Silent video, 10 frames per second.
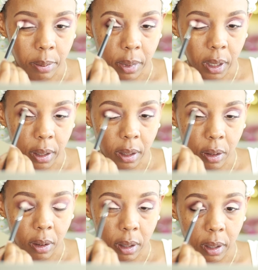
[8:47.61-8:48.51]
blend it
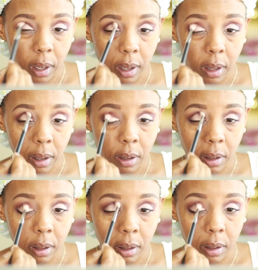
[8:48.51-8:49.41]
all
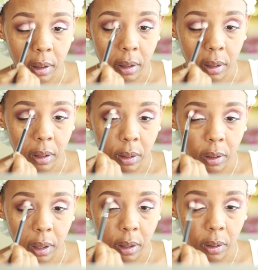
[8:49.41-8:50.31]
together so
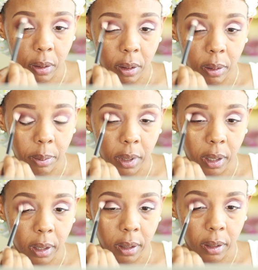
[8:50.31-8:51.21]
it can all
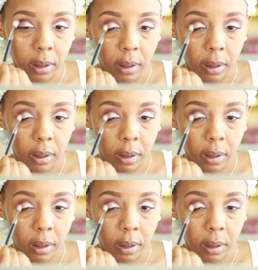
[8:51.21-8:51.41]
blend.